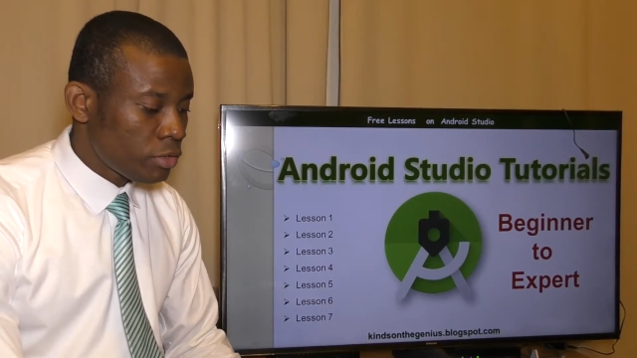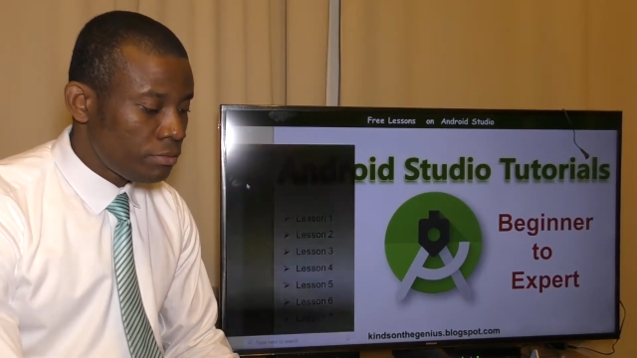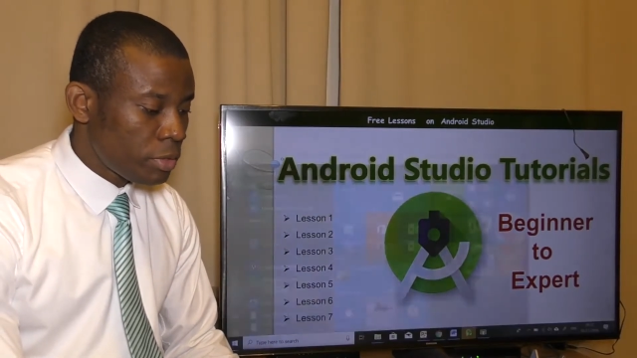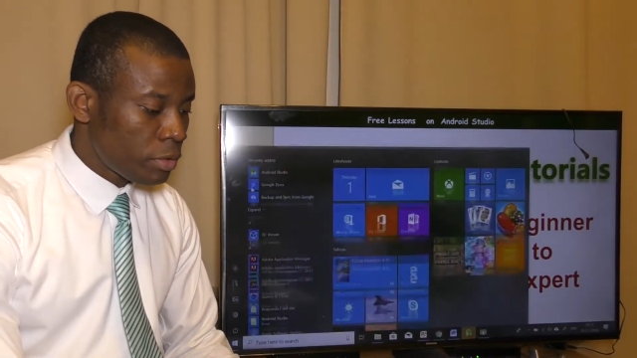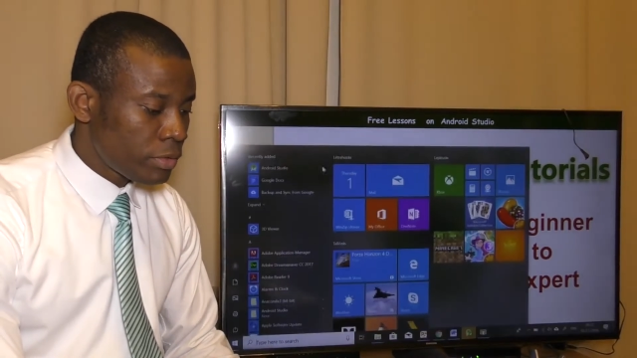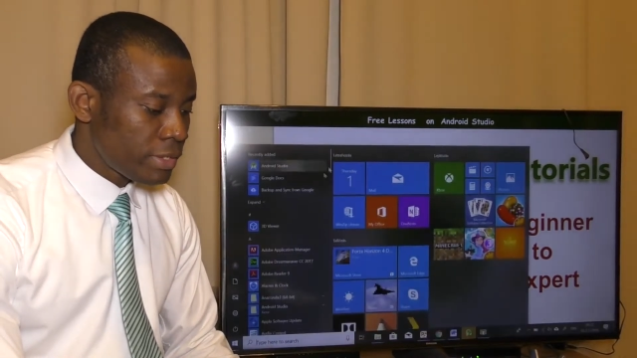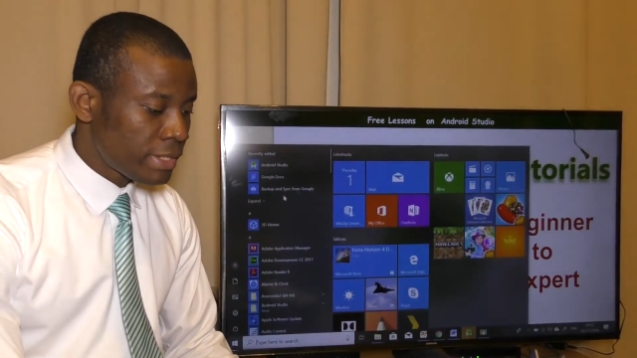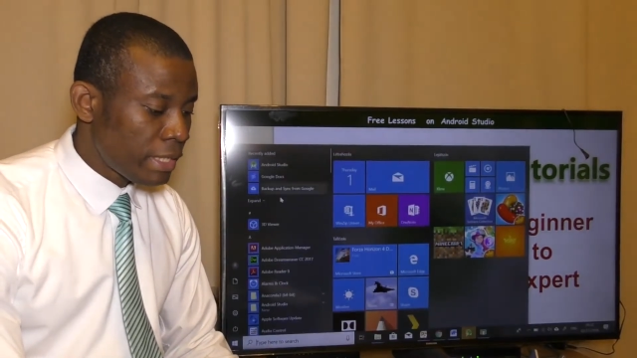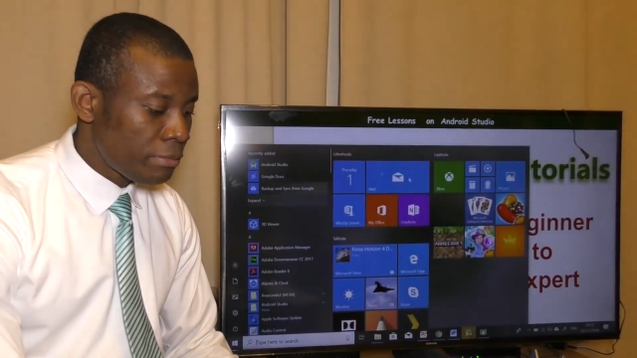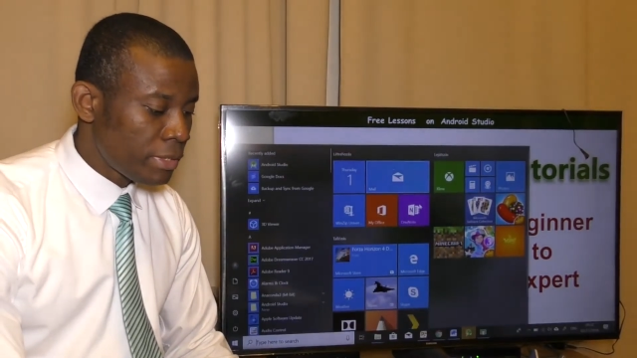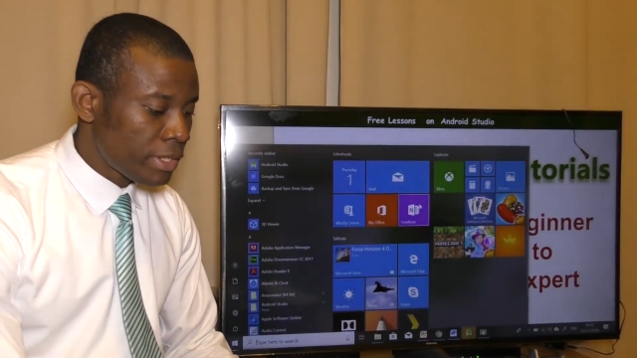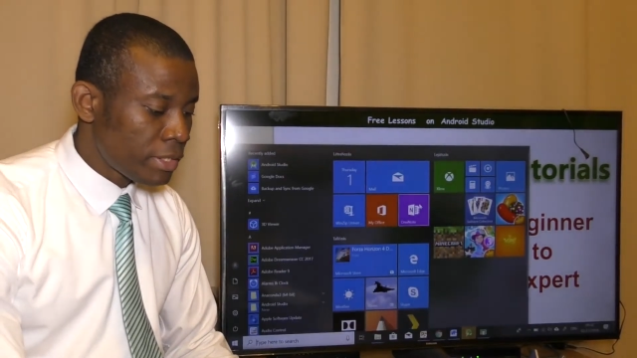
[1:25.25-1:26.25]
build this
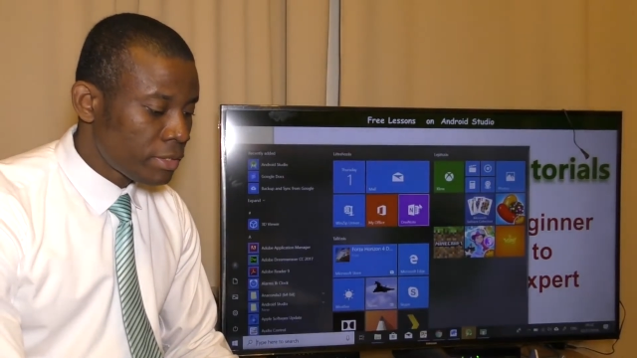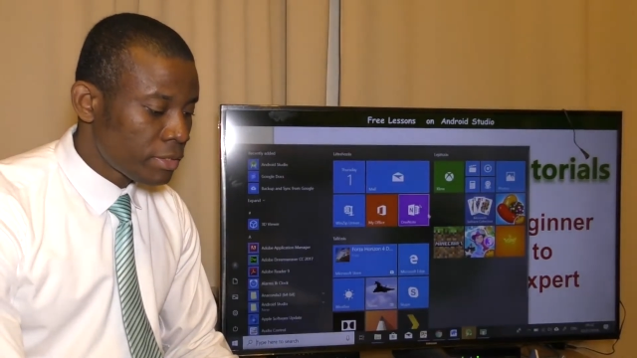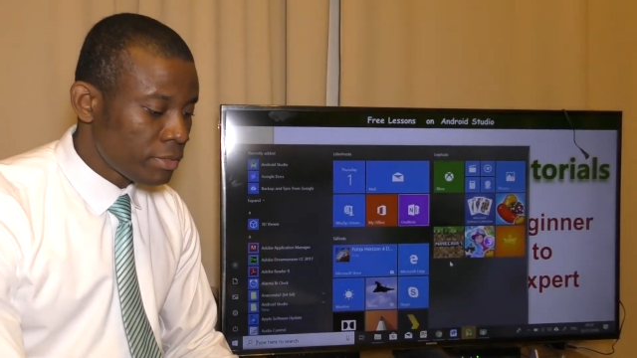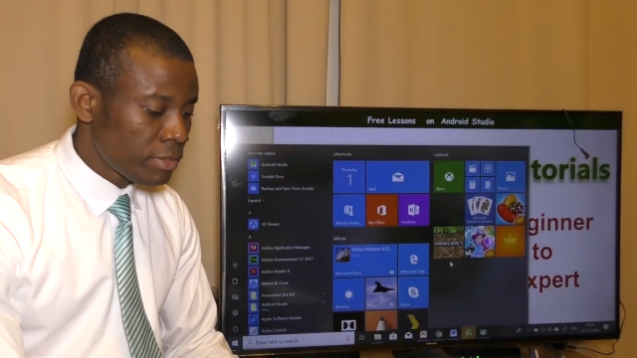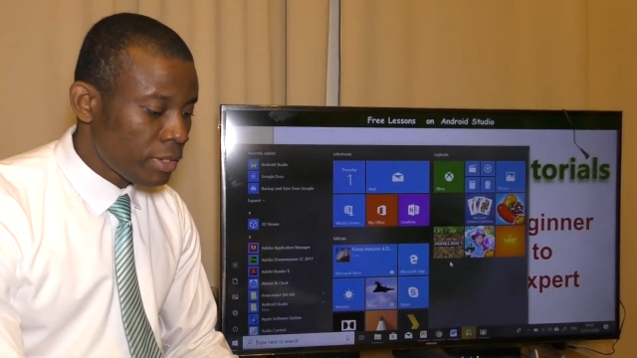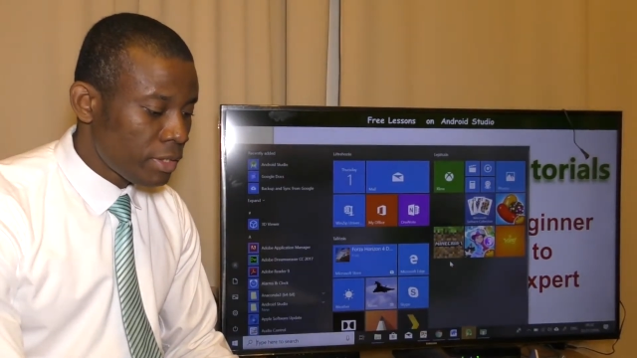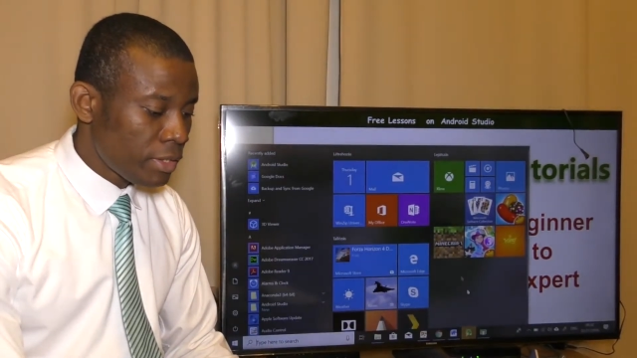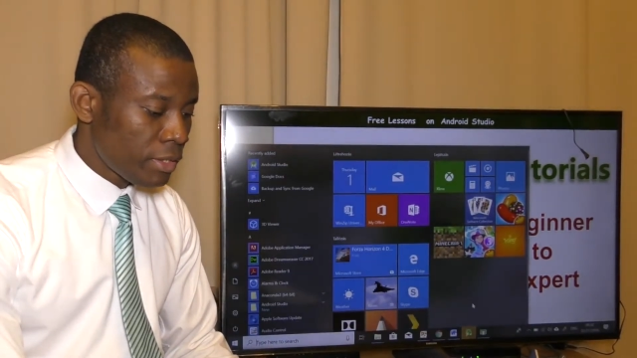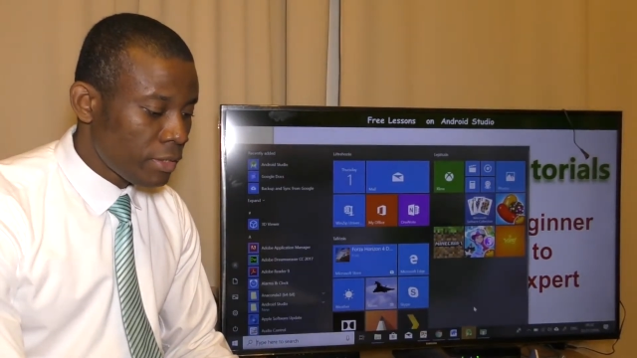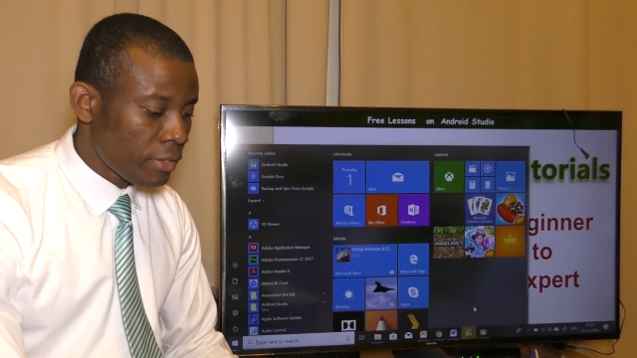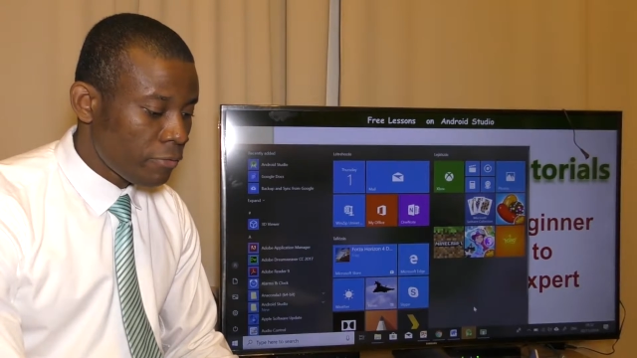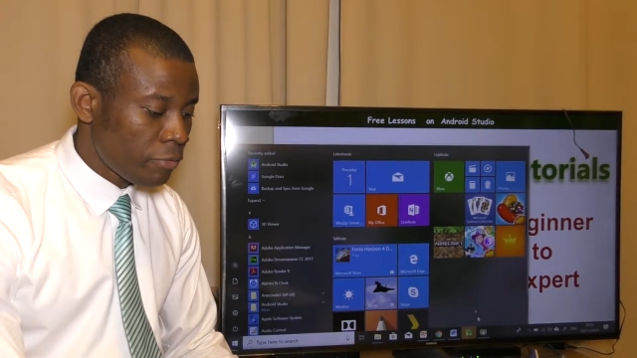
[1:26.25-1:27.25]
application
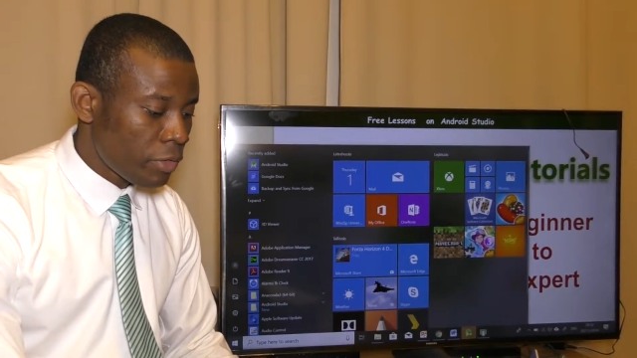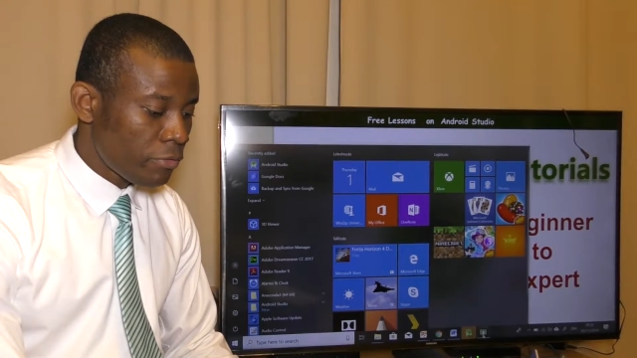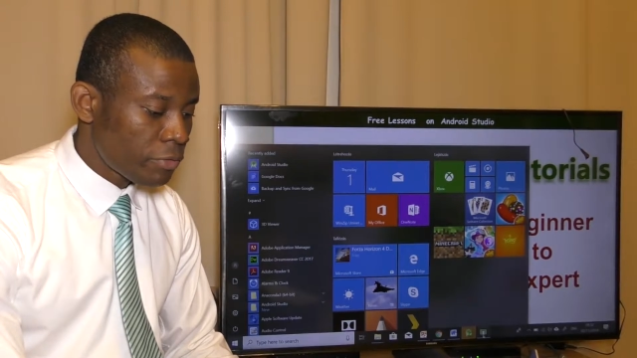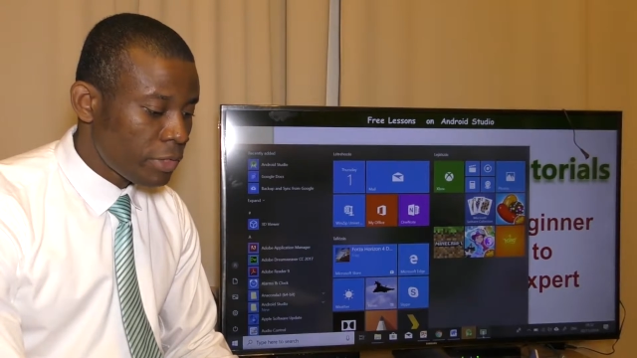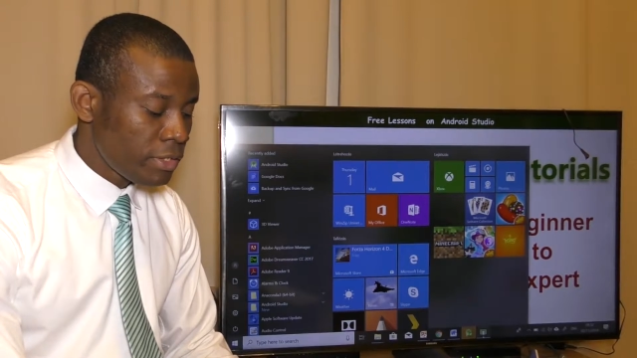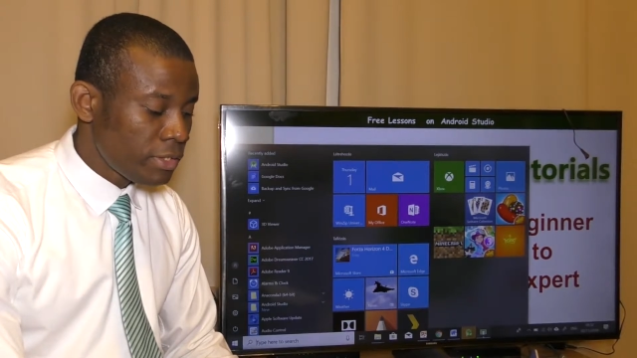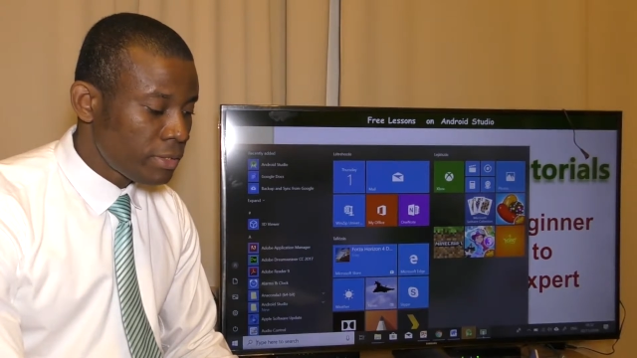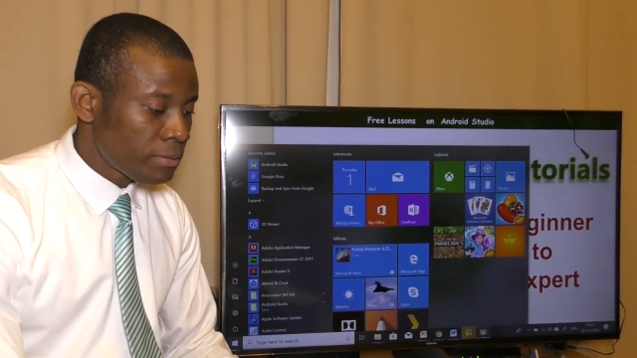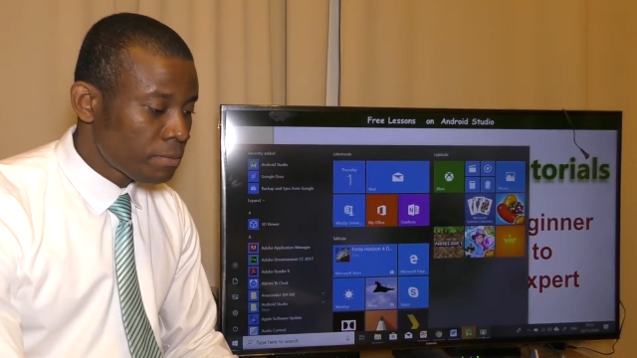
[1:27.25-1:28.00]
for a friend.